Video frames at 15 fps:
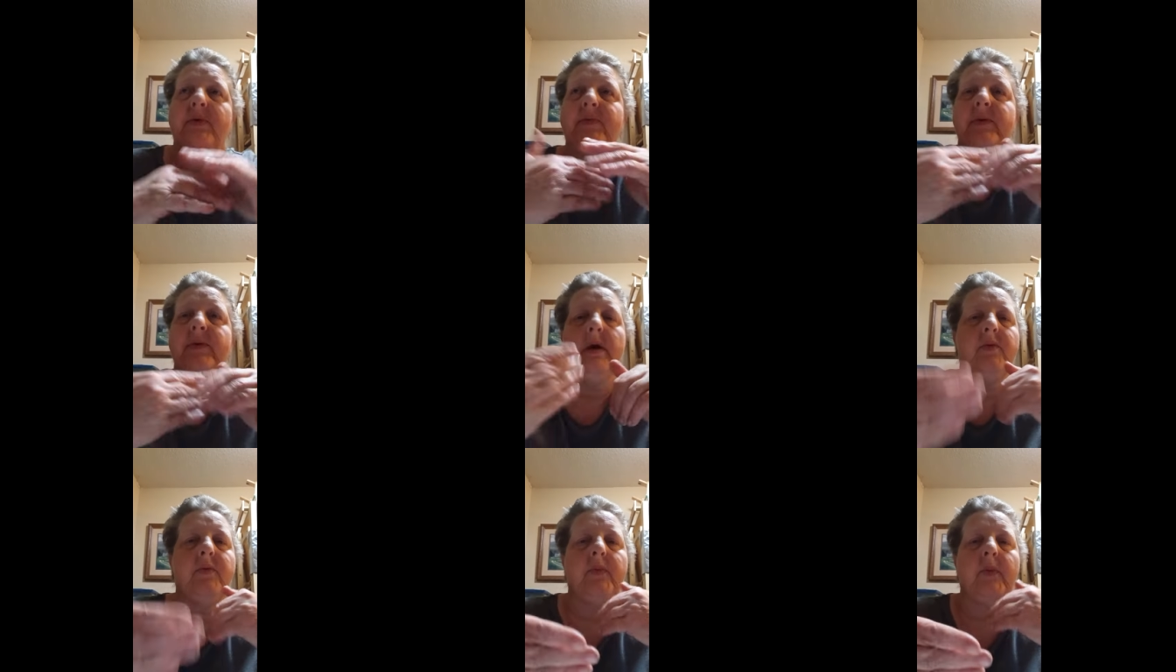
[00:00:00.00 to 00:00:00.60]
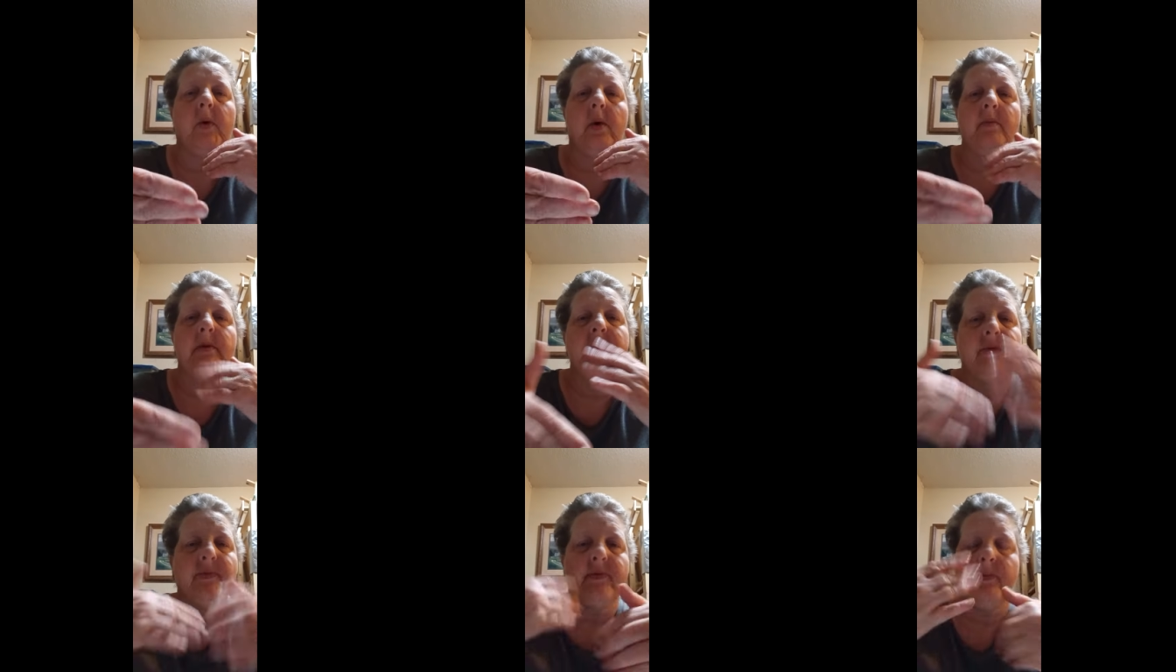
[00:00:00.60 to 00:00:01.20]
seeds for
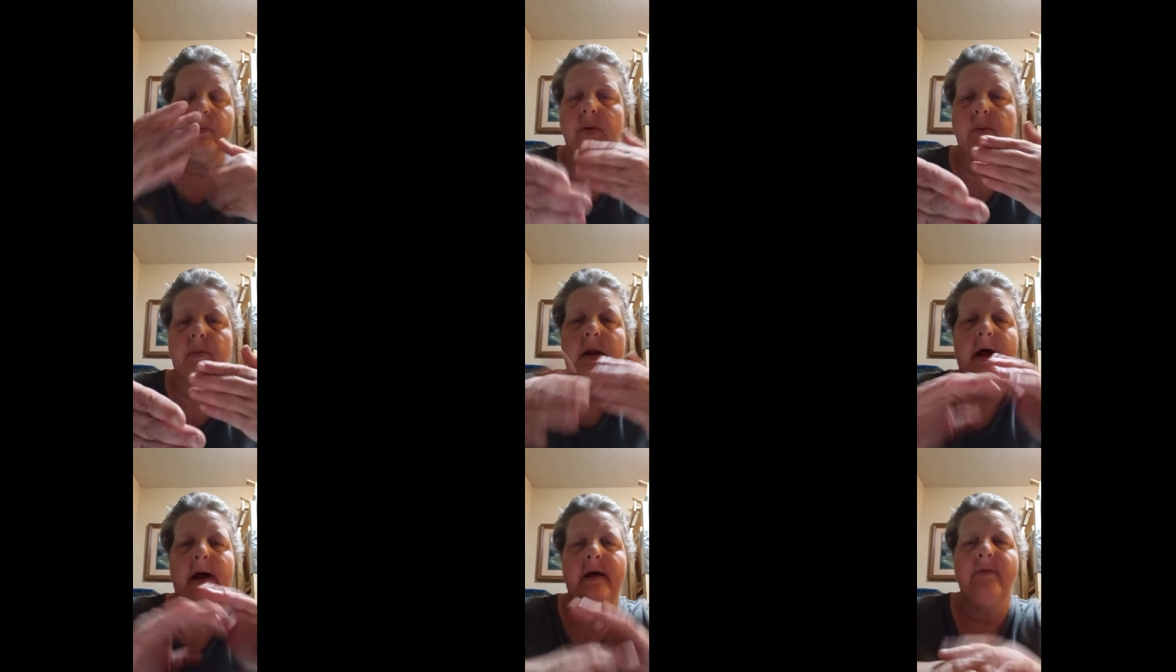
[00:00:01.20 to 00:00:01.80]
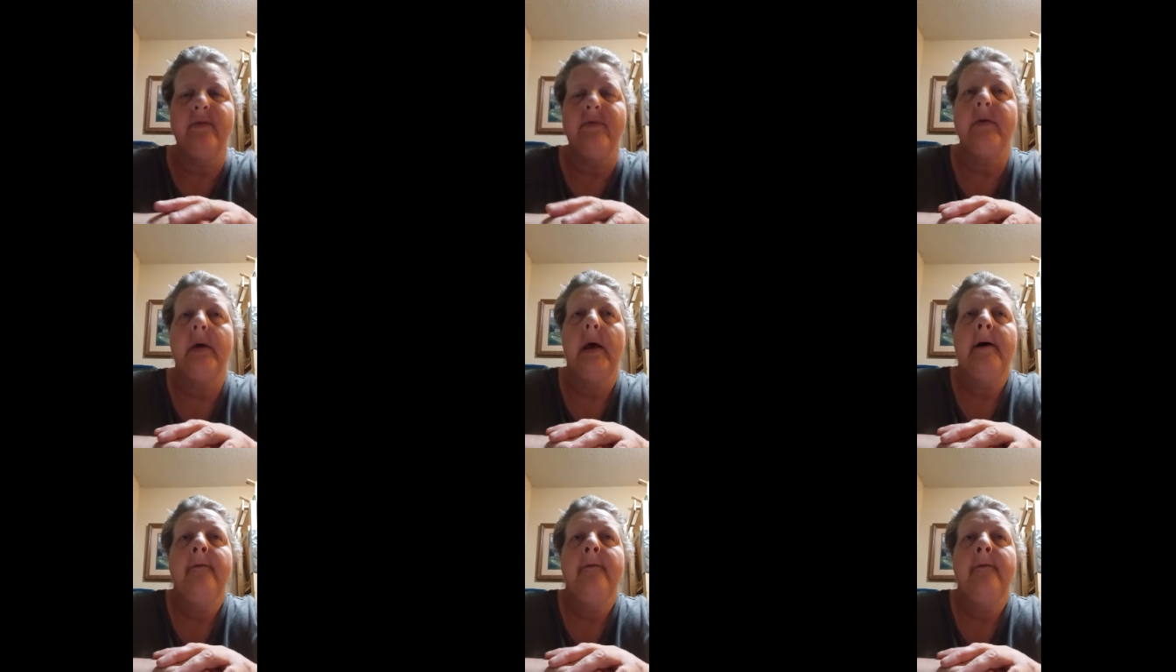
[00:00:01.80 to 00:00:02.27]
municipal plants,